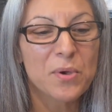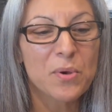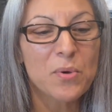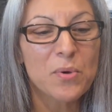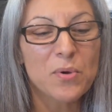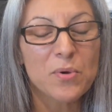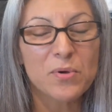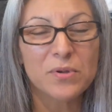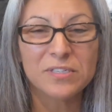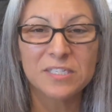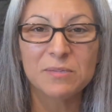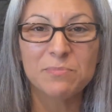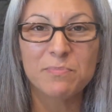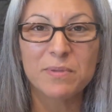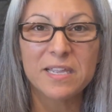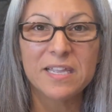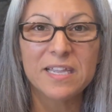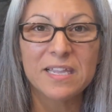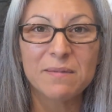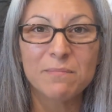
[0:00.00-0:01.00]
whole
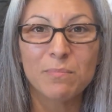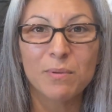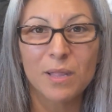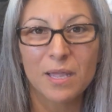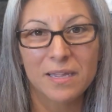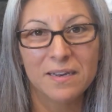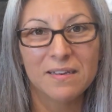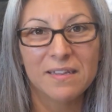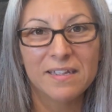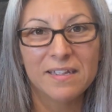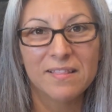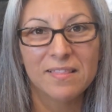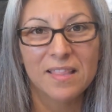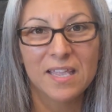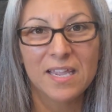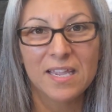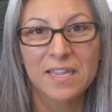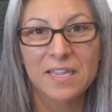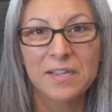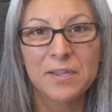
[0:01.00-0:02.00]
speaking bluntly
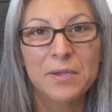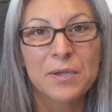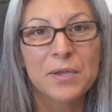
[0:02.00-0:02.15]
thing,